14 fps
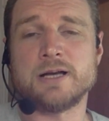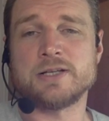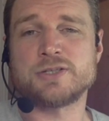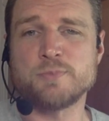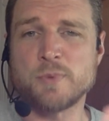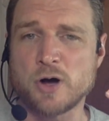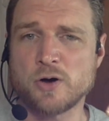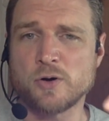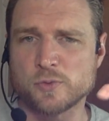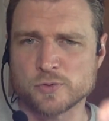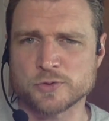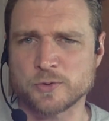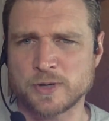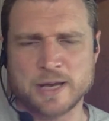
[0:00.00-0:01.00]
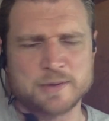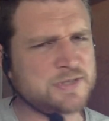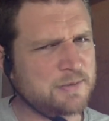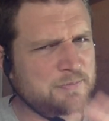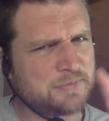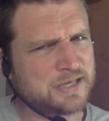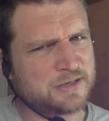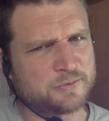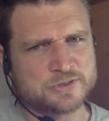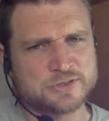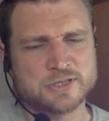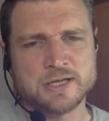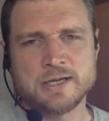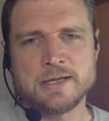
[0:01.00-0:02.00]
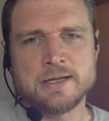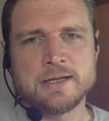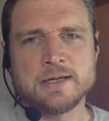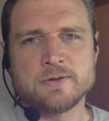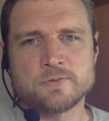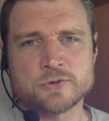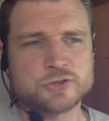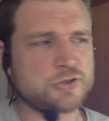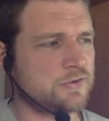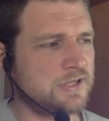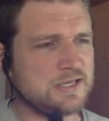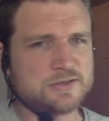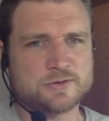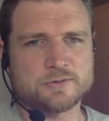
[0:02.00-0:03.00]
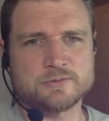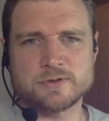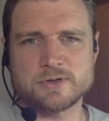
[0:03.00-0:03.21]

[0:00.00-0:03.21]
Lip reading: small ortho labs, not big ones. For sure, these